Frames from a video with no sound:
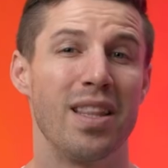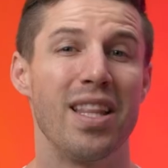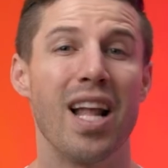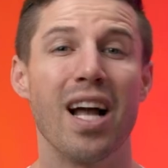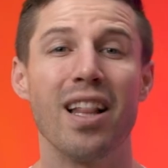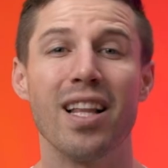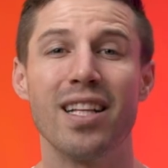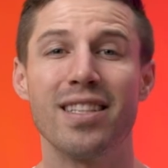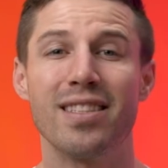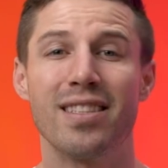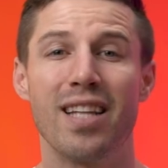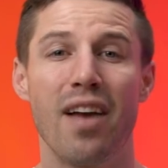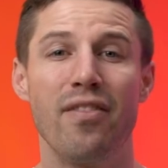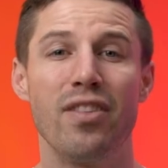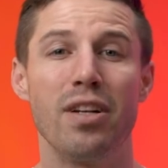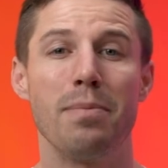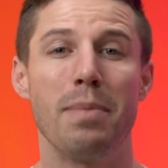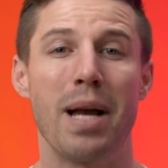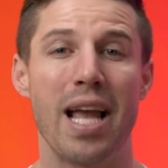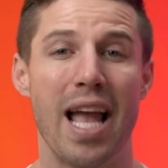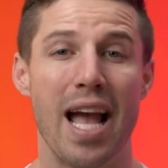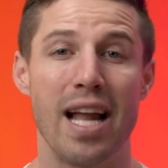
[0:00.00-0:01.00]
Now let's dive
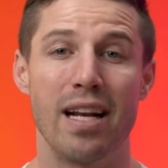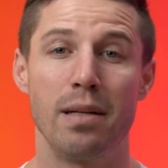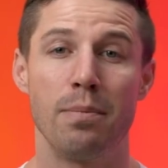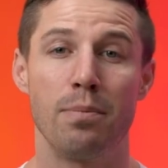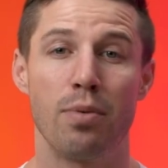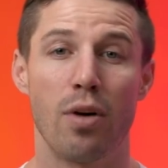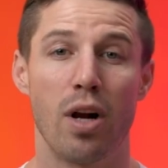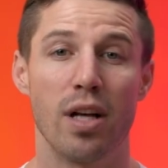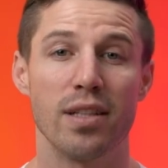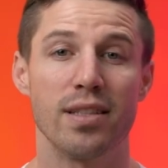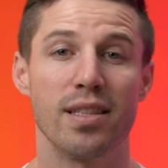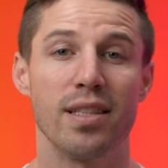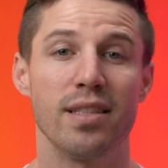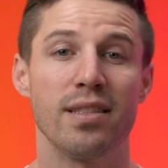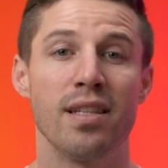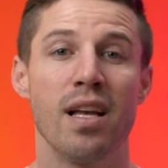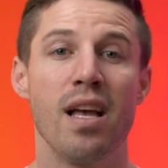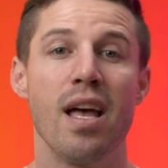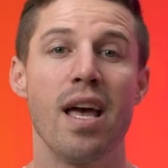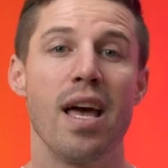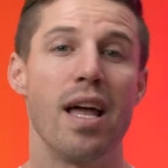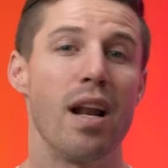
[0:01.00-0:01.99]
into my editing
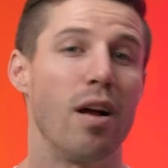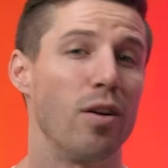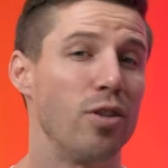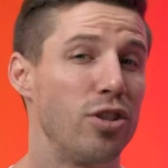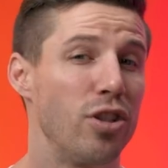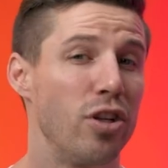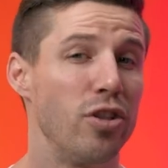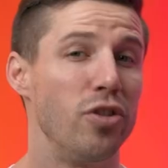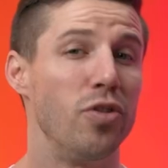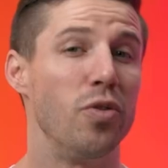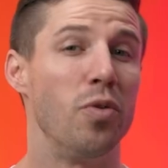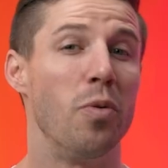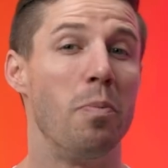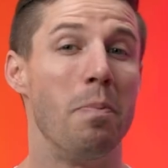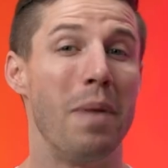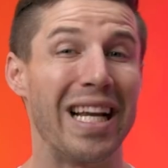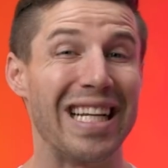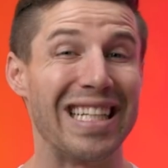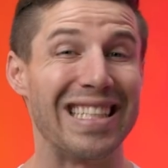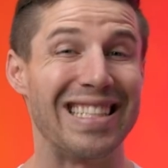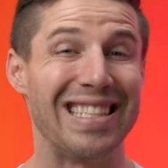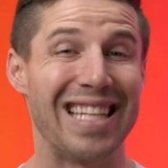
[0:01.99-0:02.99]
process and I'll show you
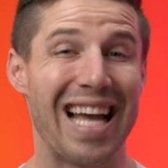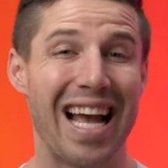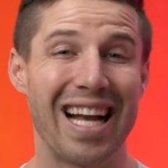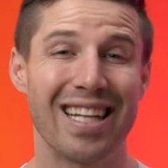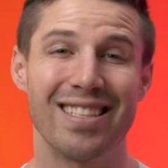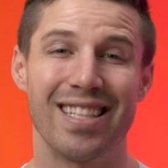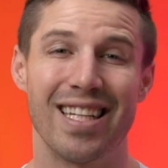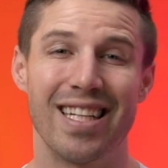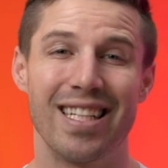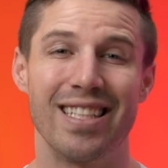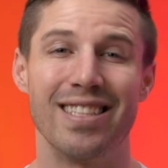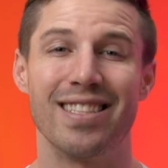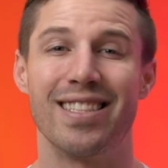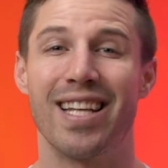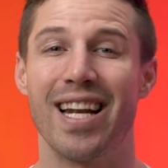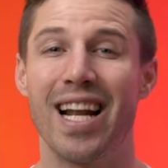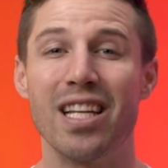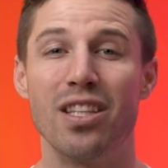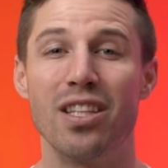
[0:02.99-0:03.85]
my exact settings that I